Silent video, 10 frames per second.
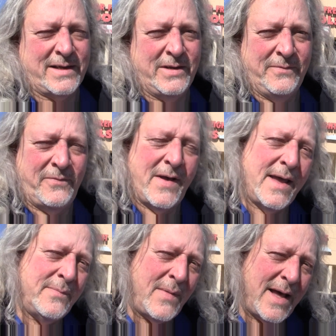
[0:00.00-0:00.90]
I couldn't
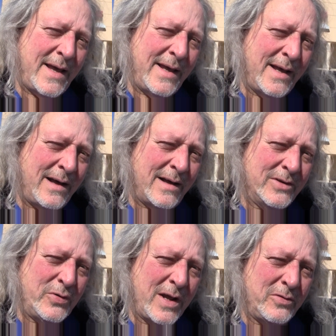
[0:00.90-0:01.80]
find
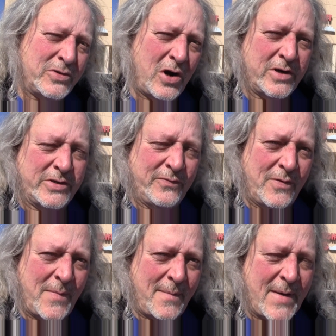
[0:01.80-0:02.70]
my trickle charger
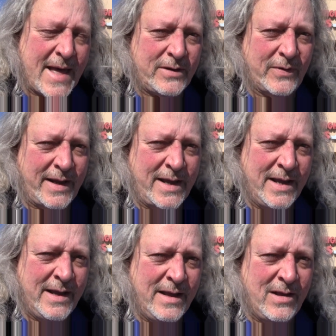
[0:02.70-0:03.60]
for my battery
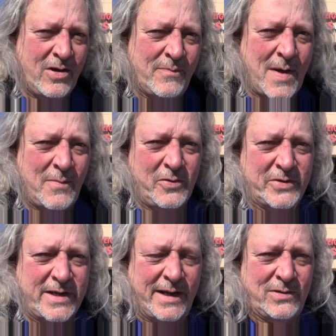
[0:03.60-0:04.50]
on my
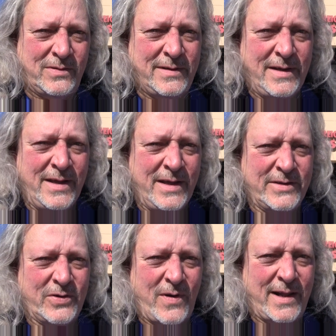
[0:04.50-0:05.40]
motorcycle.
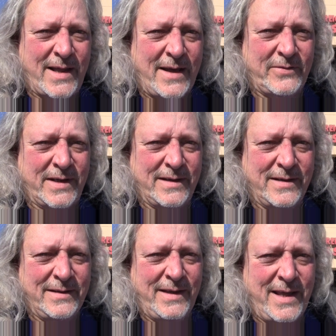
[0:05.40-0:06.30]
So I'll have to
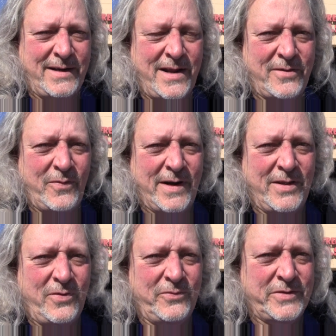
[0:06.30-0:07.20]
get another one of
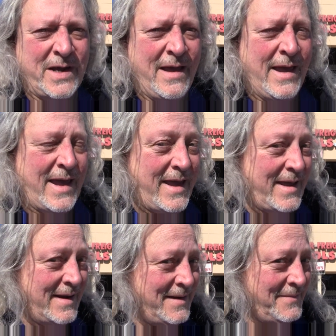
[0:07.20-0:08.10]
those, and